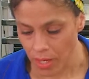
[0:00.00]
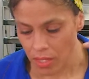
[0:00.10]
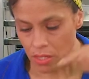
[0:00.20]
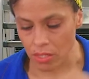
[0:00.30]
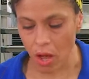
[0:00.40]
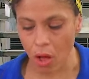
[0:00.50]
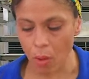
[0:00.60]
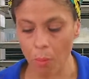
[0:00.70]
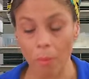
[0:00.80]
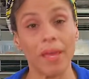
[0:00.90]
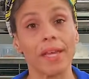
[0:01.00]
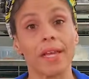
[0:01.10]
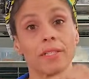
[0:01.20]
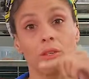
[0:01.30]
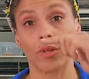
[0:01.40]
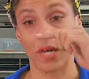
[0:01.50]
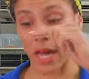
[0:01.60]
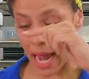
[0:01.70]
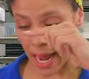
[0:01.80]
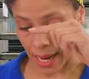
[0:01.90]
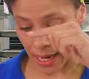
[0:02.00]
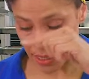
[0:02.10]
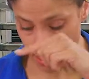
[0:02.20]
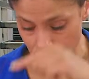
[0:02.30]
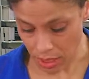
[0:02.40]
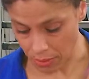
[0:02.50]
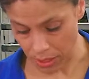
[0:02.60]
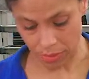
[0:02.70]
salt, baking soda, and some cinnamon,